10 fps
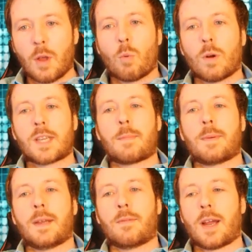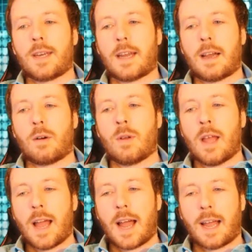what's happening right now,
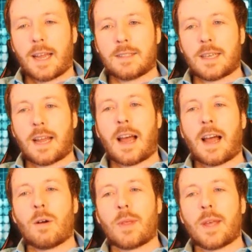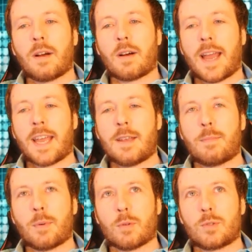and how they are
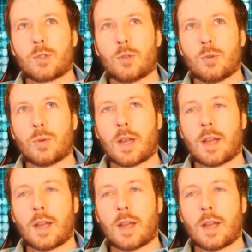able to